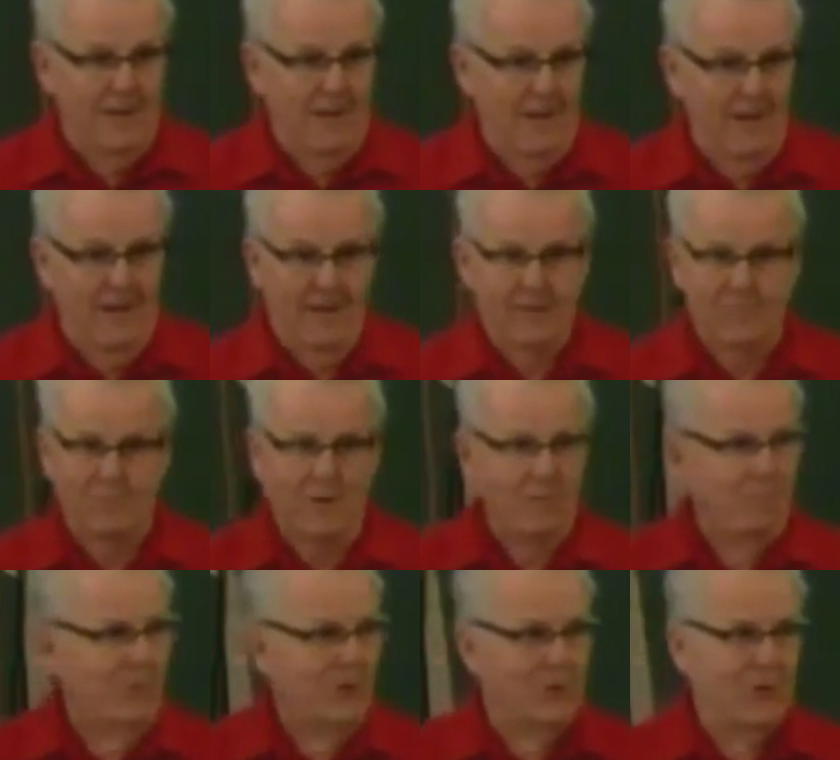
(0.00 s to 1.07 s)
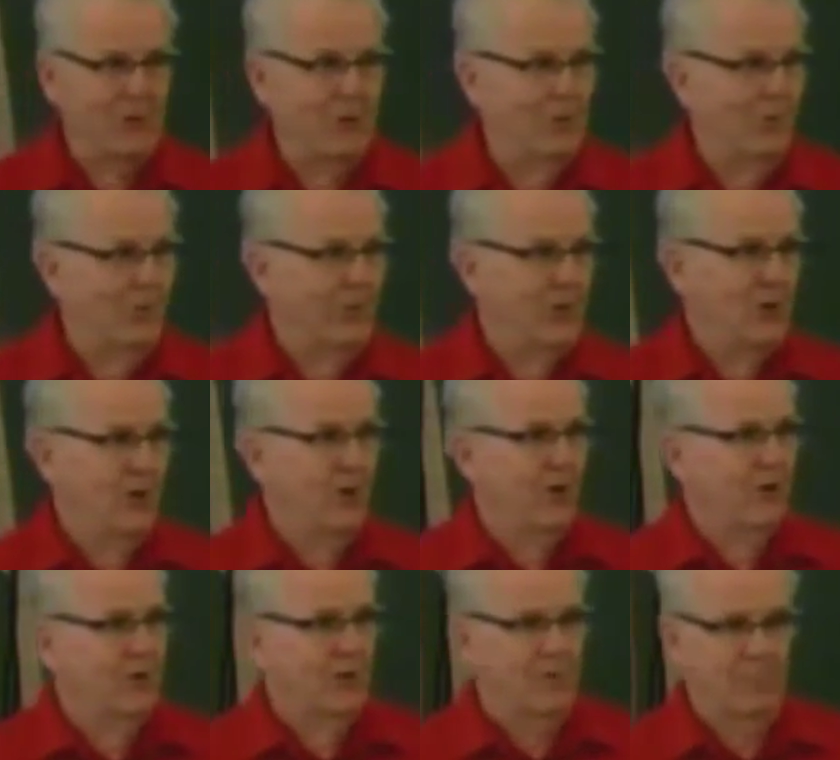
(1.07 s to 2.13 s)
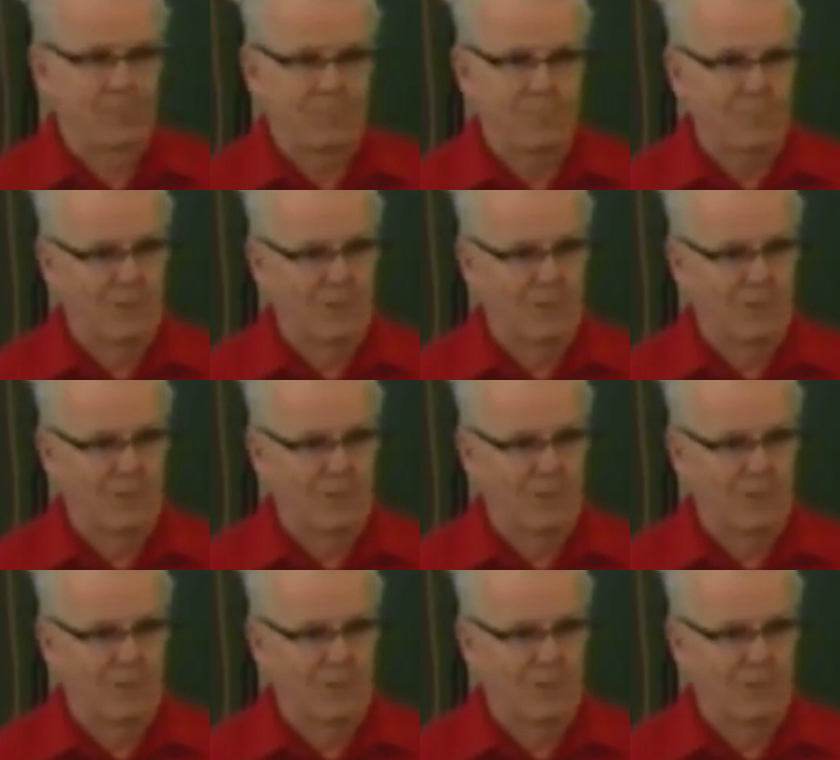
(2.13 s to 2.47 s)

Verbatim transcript: Uh, he had been persecutor of the church, and